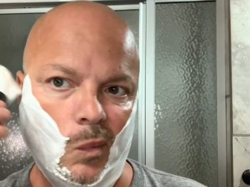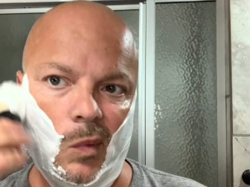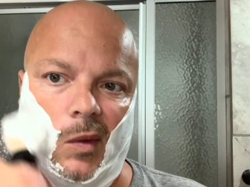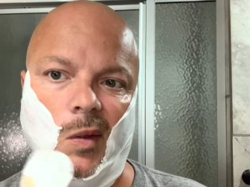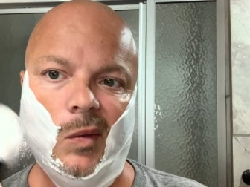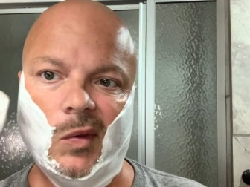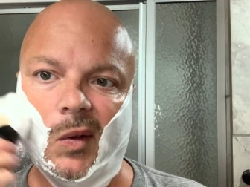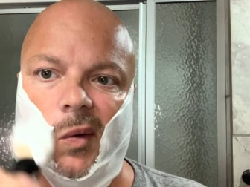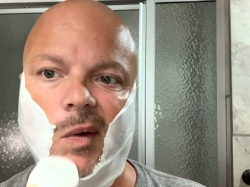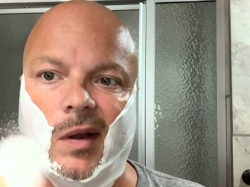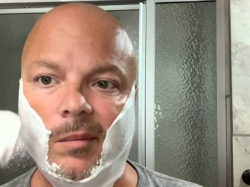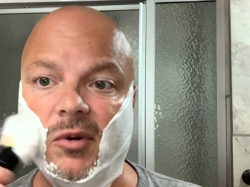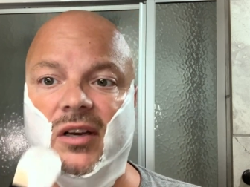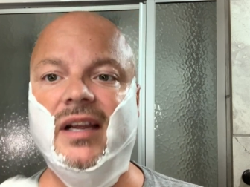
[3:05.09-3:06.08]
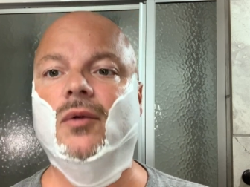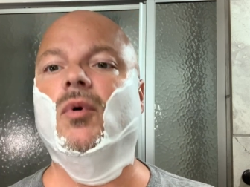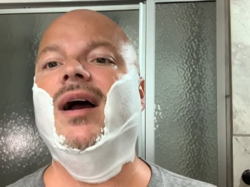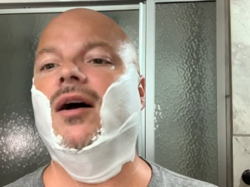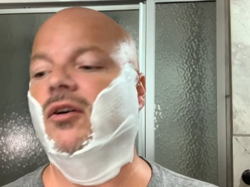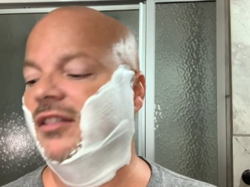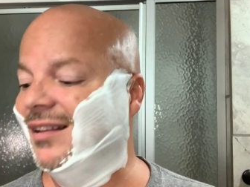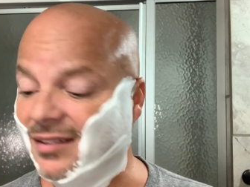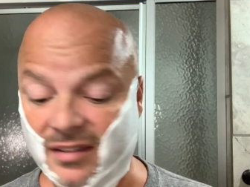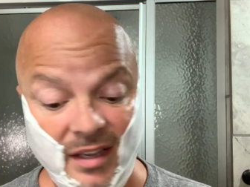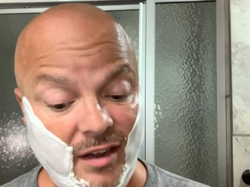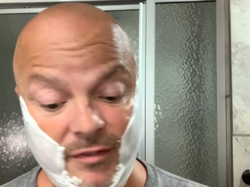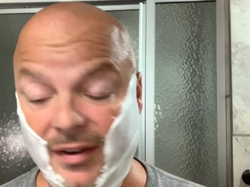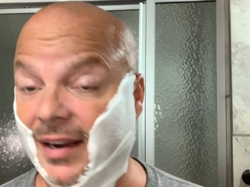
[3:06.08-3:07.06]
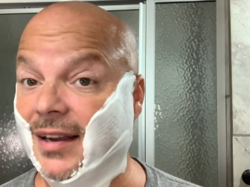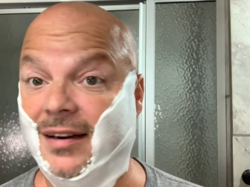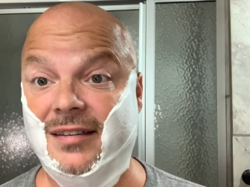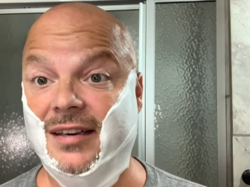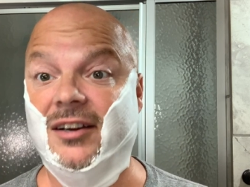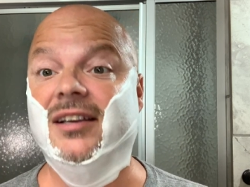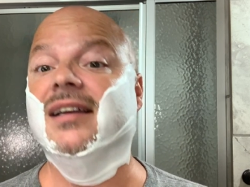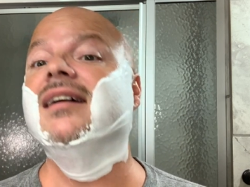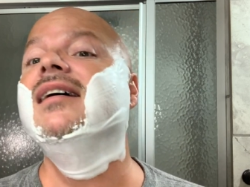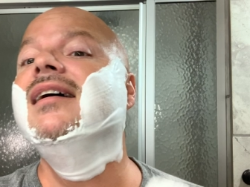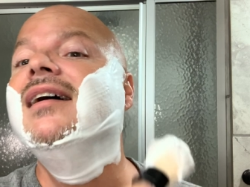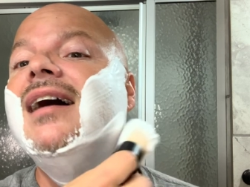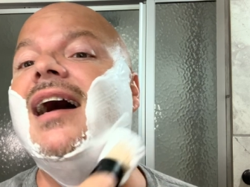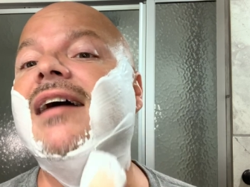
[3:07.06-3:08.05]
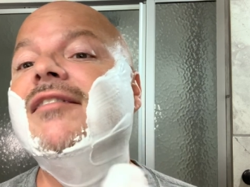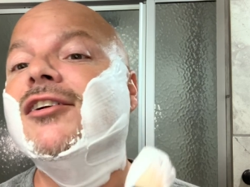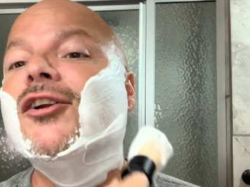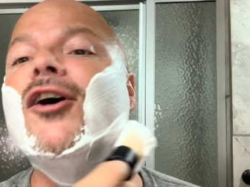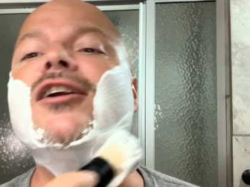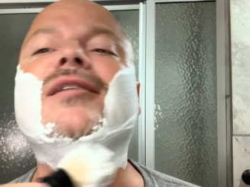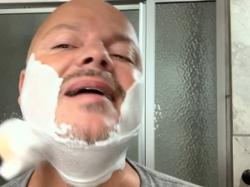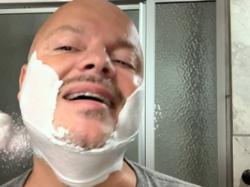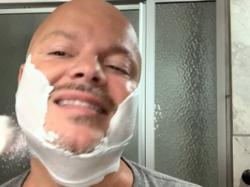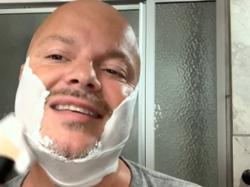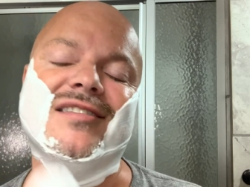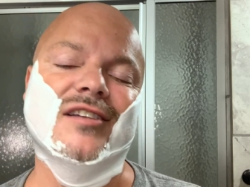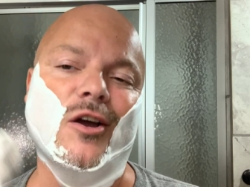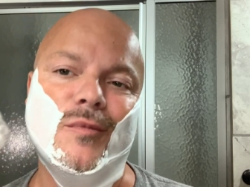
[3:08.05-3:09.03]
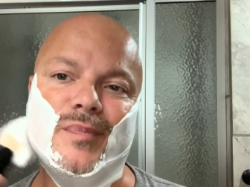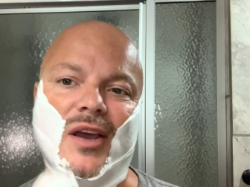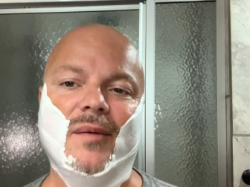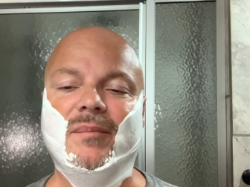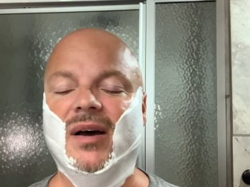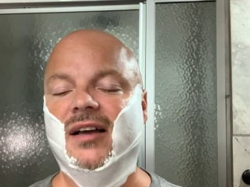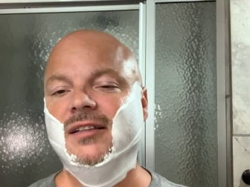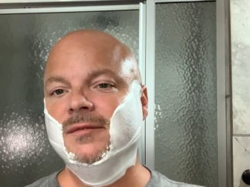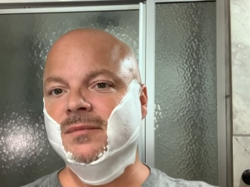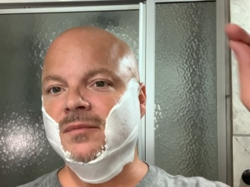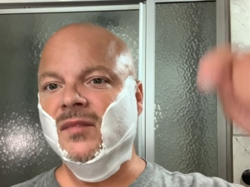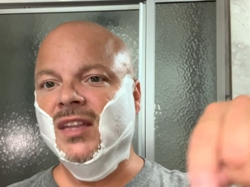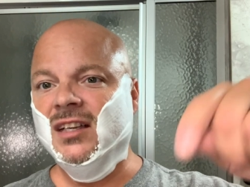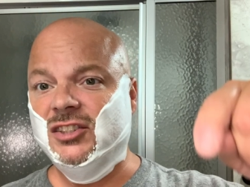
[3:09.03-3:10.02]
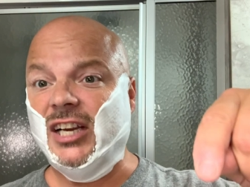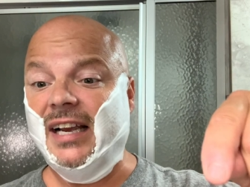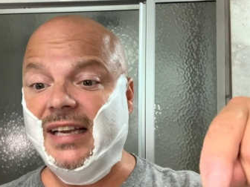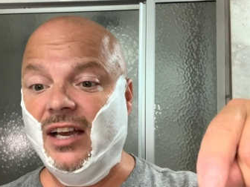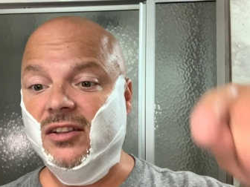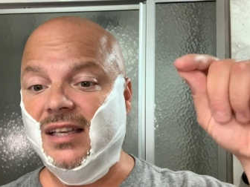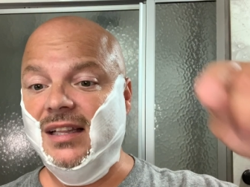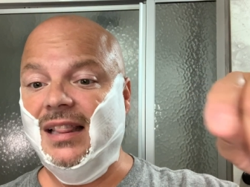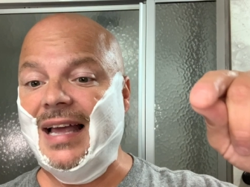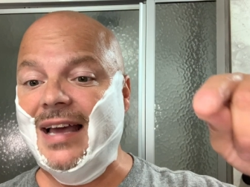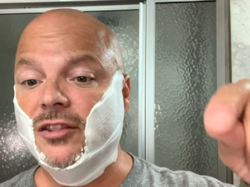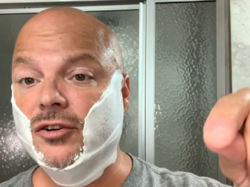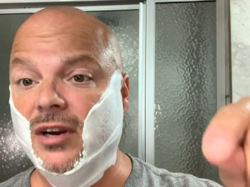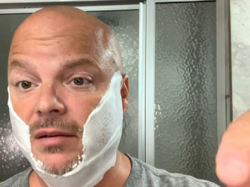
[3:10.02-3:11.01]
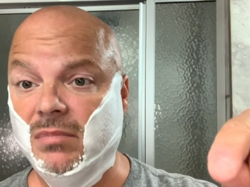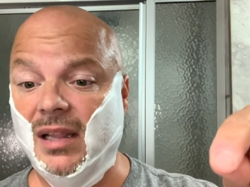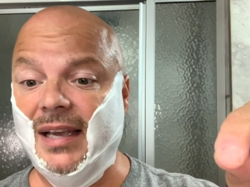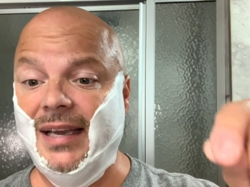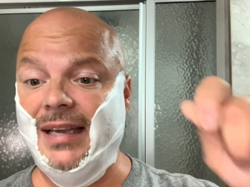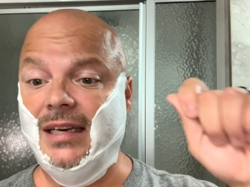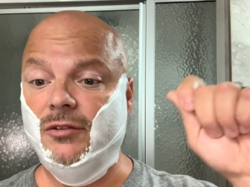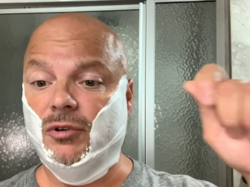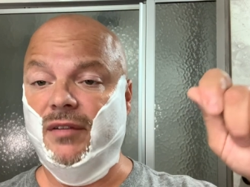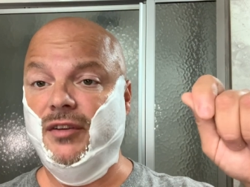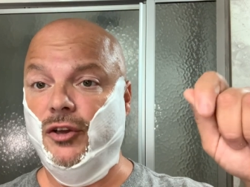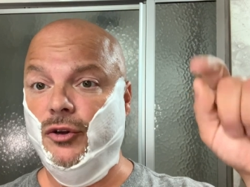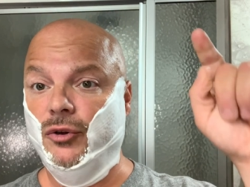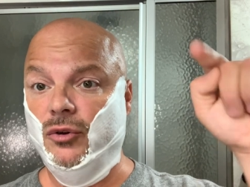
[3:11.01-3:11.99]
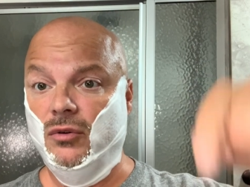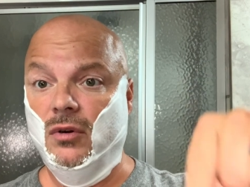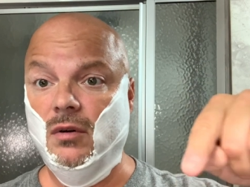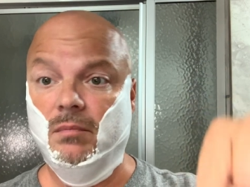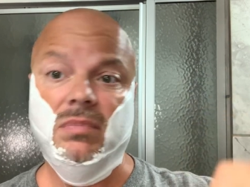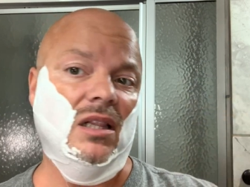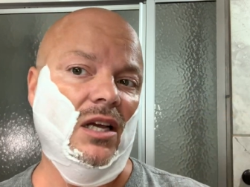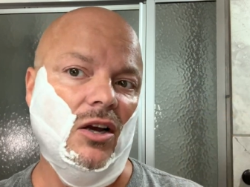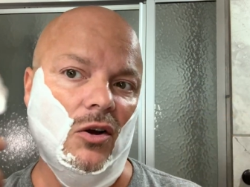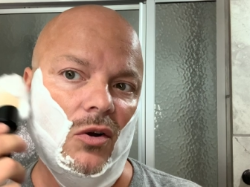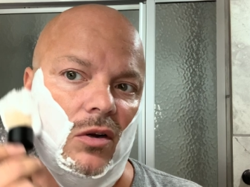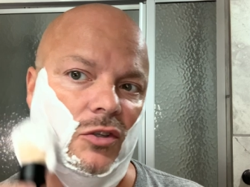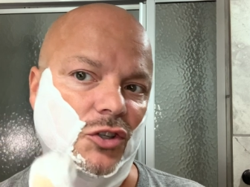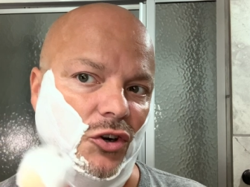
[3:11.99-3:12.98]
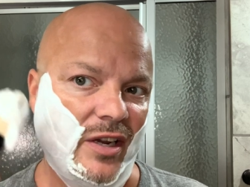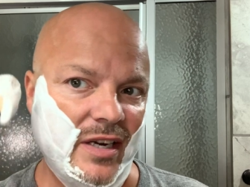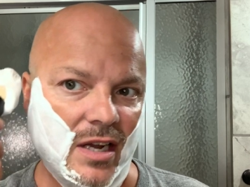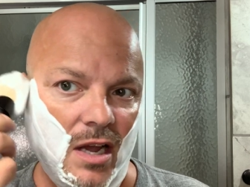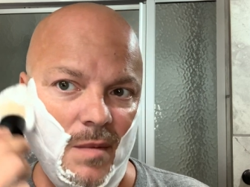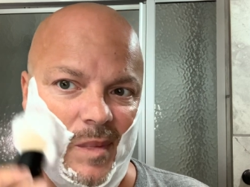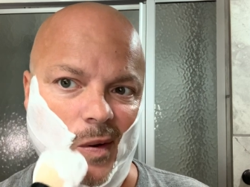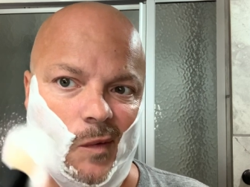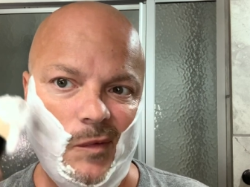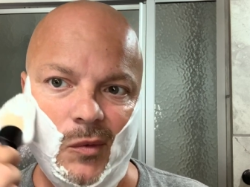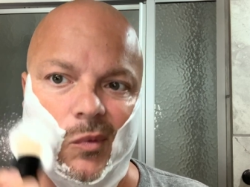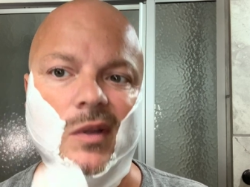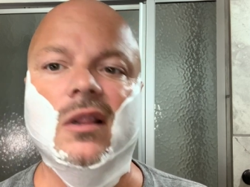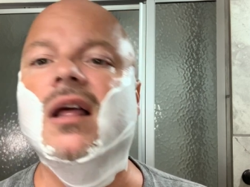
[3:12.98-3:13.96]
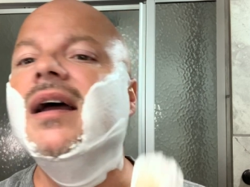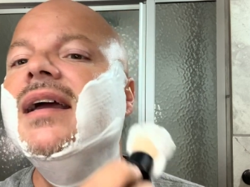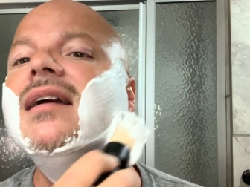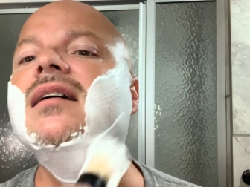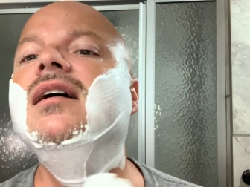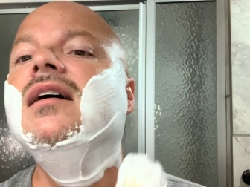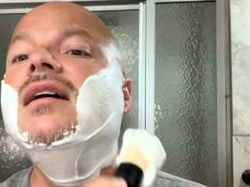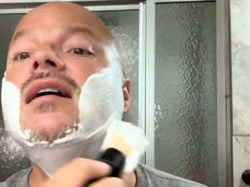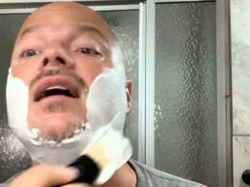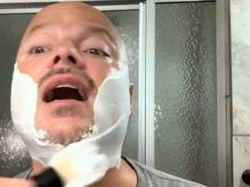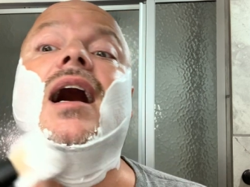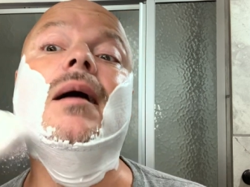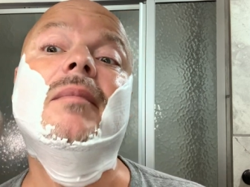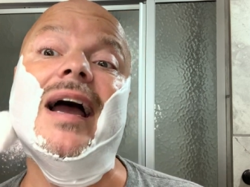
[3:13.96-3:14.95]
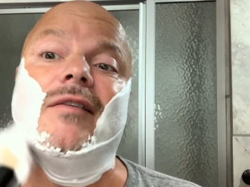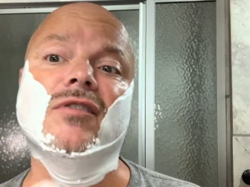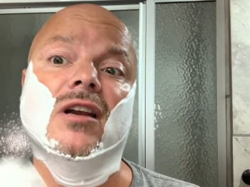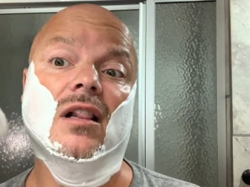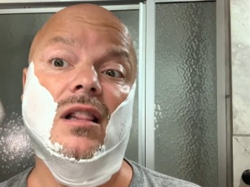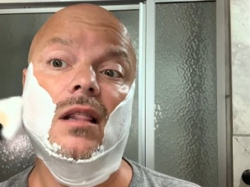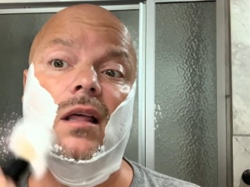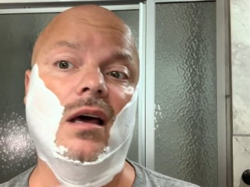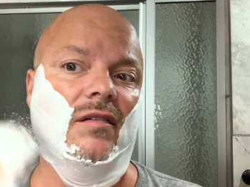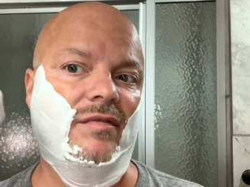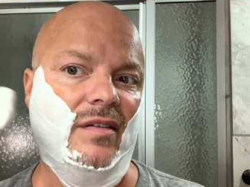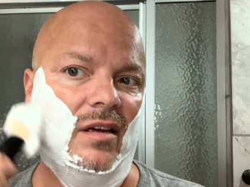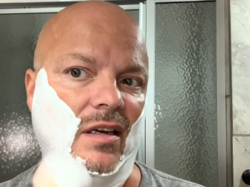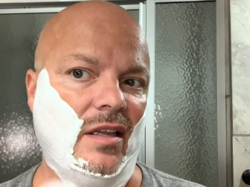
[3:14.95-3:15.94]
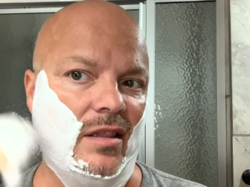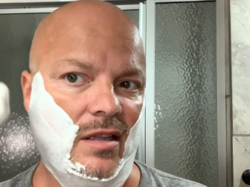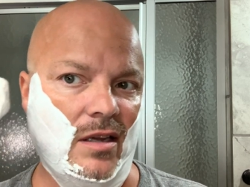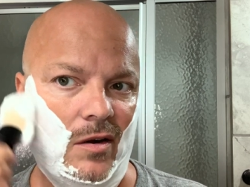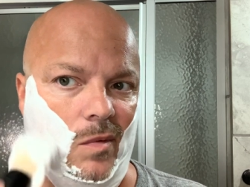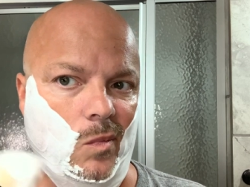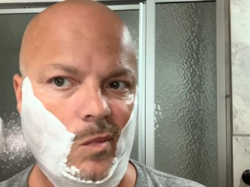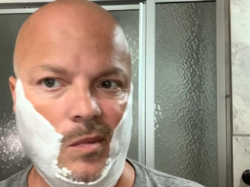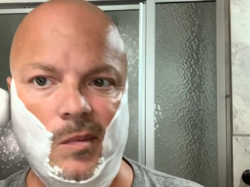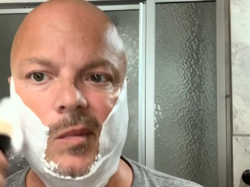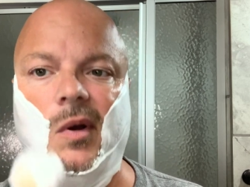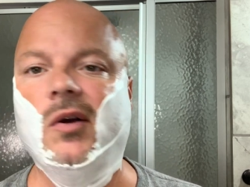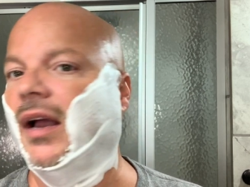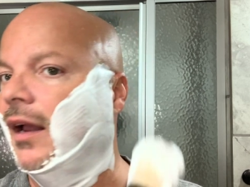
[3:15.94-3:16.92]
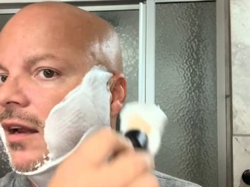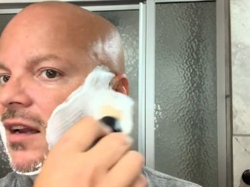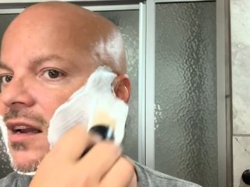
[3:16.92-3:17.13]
And so come on in. Wow, this stuff, I got to tell you, I haven't talked about the soap yet, but check out the Lather and Blade review below. Join up if you would like. I'm having a lot of fun in there. Okay.